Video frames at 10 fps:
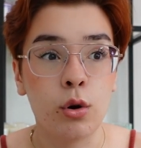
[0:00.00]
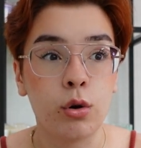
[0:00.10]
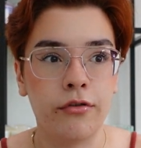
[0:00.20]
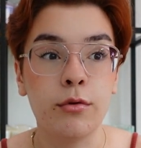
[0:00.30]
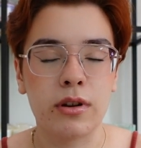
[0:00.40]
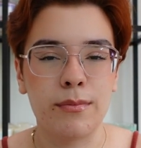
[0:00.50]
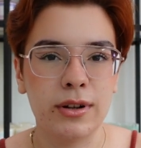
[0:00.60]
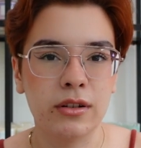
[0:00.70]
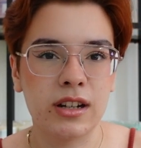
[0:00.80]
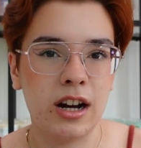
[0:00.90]
or if you want to
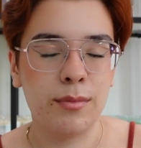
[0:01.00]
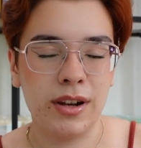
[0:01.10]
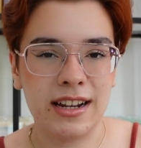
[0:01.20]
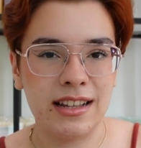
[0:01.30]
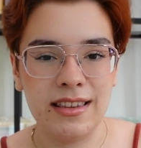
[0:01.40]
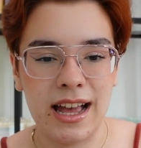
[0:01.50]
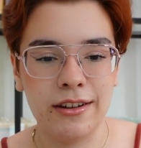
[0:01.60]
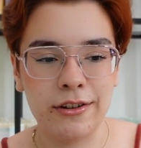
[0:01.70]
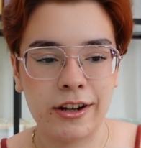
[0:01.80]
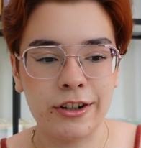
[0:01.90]
build it up like in
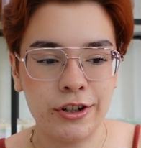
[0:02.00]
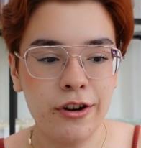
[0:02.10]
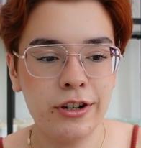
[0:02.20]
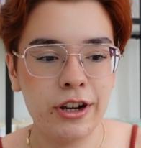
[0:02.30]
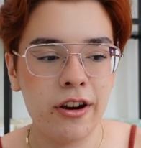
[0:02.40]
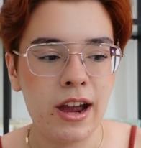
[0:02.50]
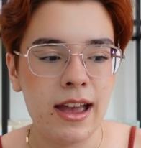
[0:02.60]
that look I showed you.